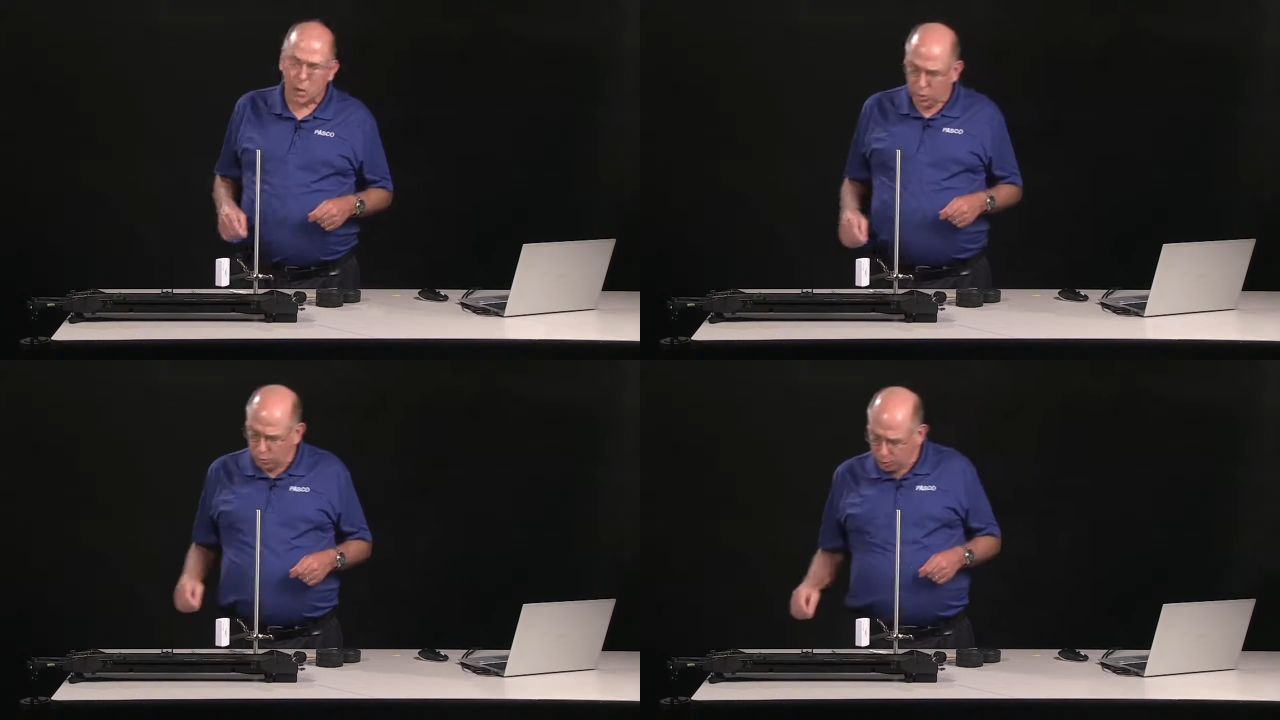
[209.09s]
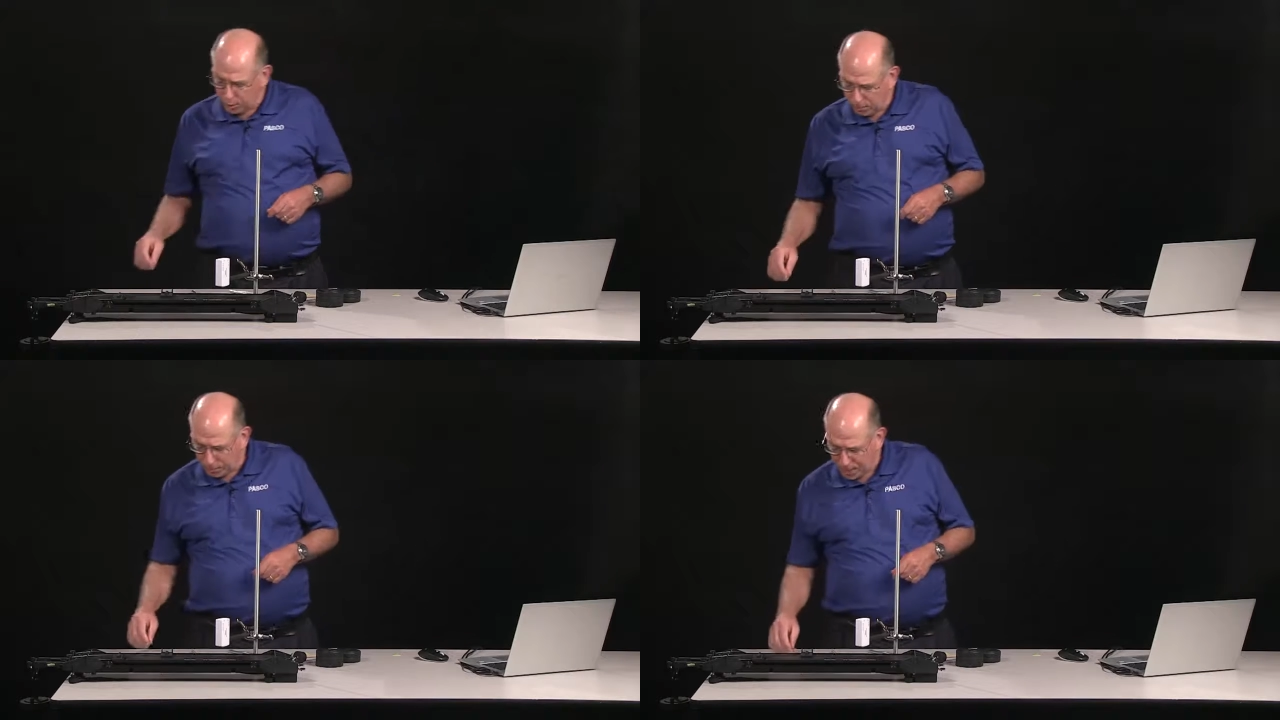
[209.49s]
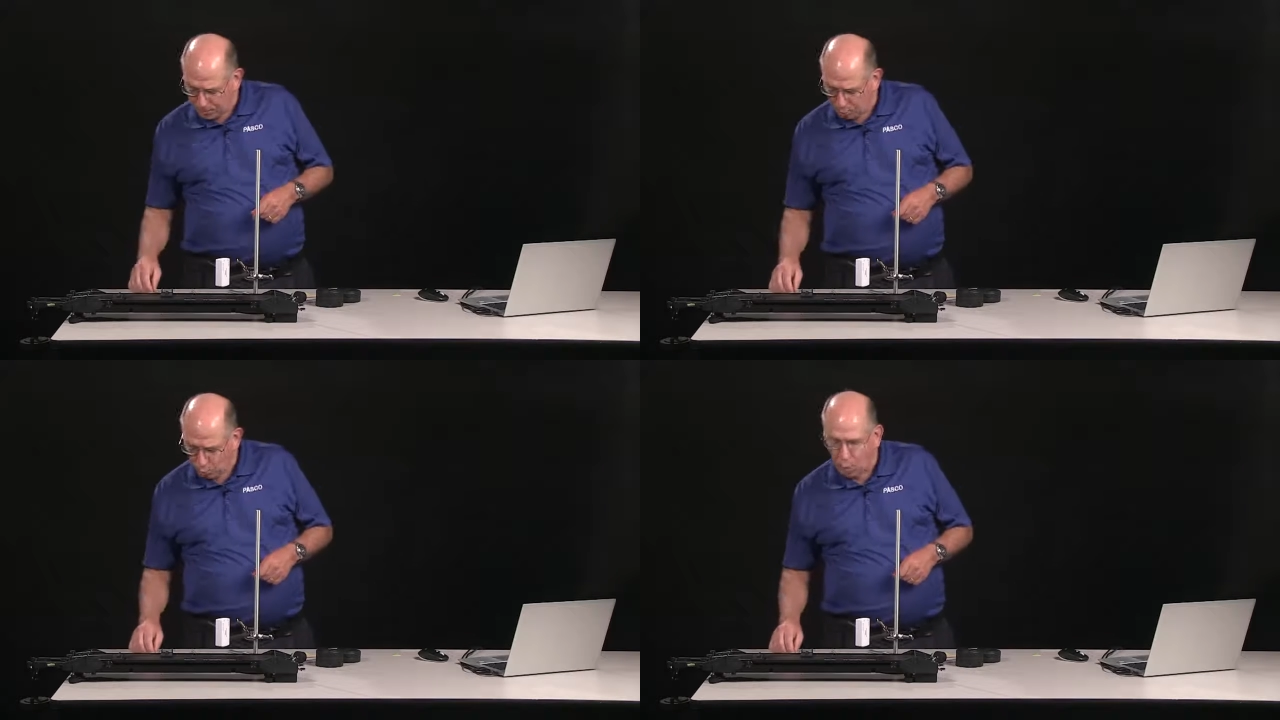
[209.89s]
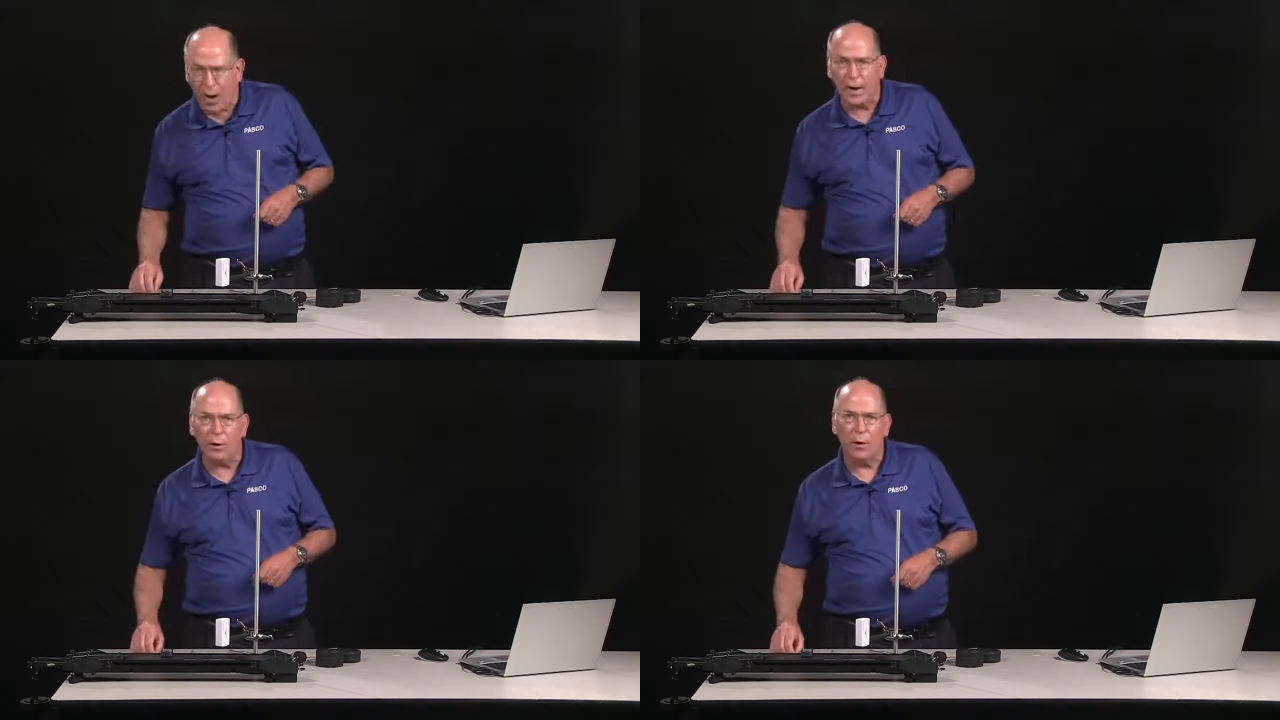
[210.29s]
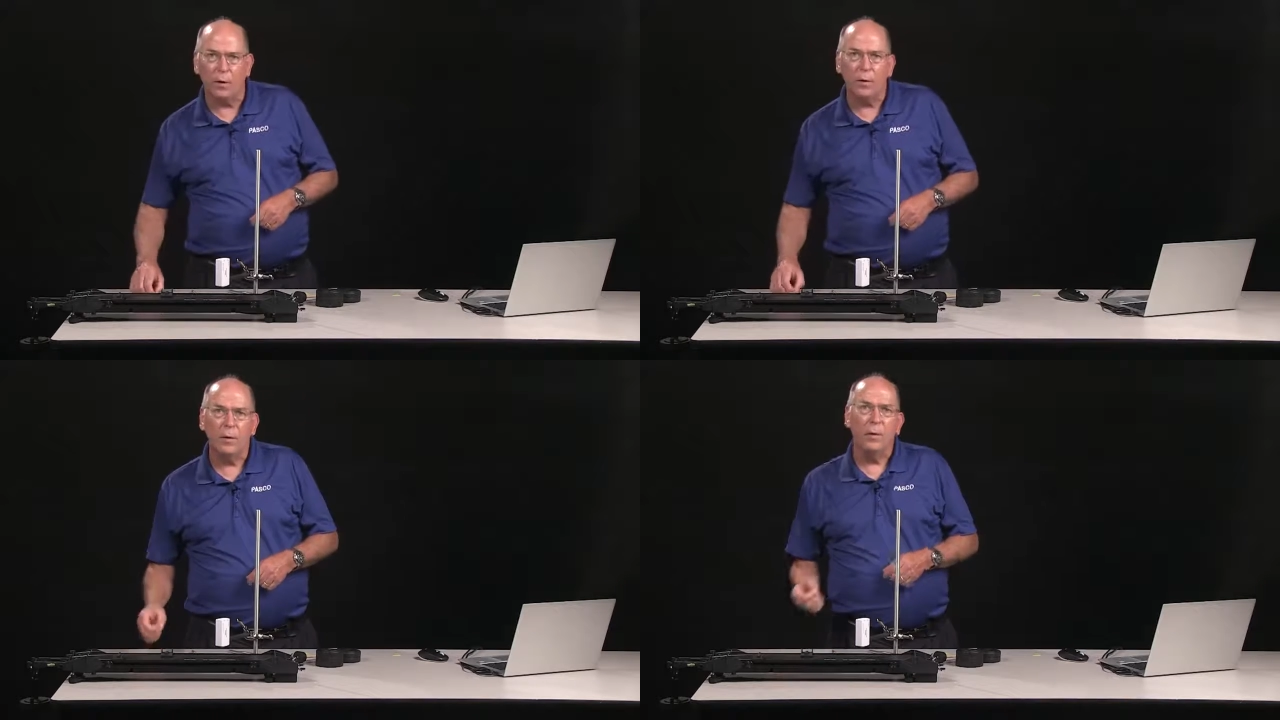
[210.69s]
Using a paper
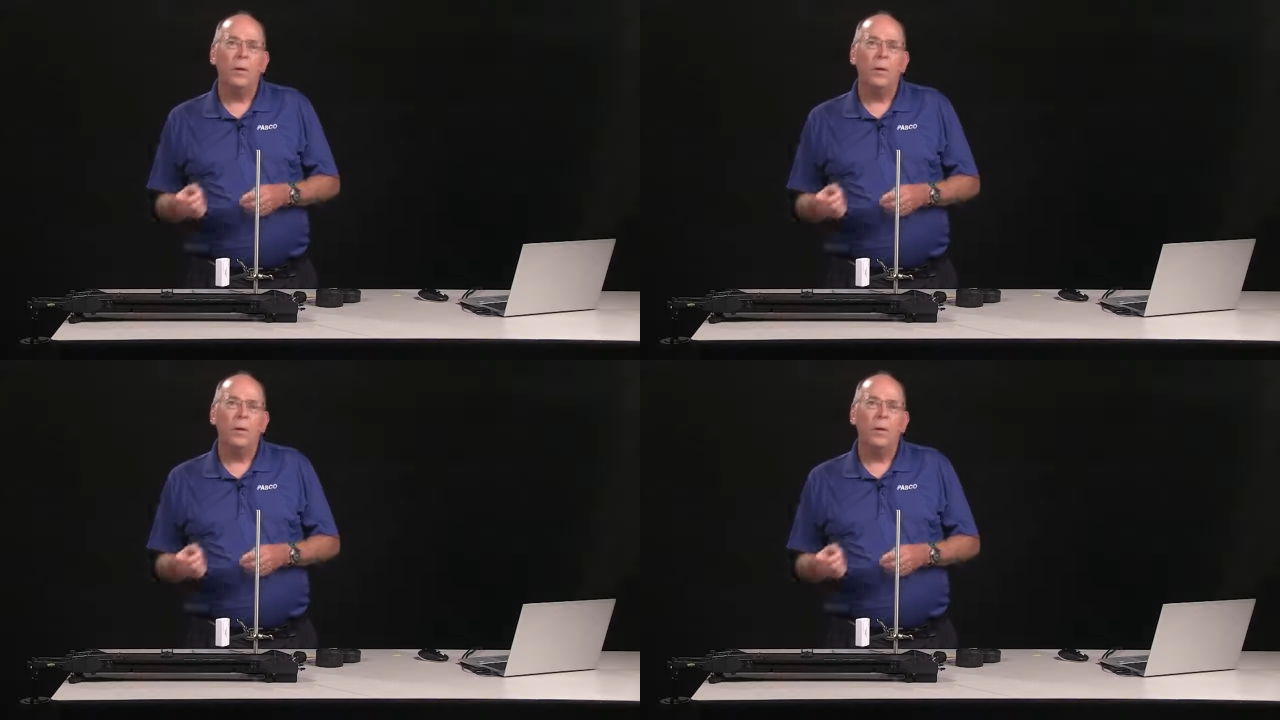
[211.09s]
rider